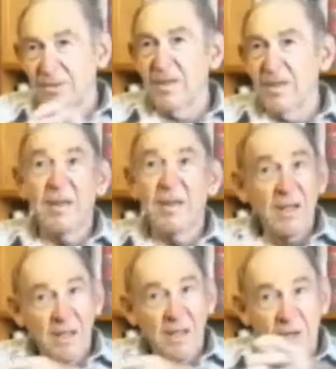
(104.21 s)
Okay,
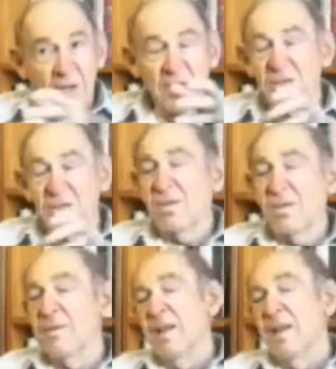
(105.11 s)
among each
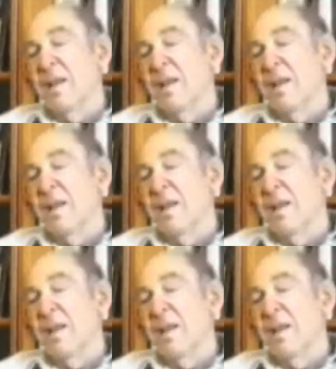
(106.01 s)
other,